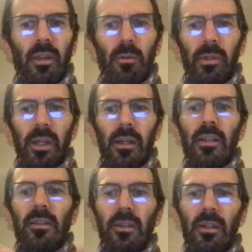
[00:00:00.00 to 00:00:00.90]
then we get
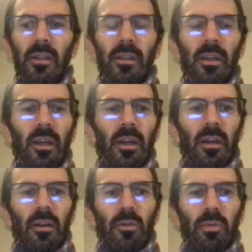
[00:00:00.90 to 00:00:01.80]
instantly
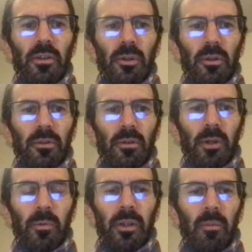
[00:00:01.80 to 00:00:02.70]
the result of what
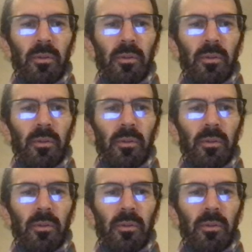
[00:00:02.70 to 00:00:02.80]
we type.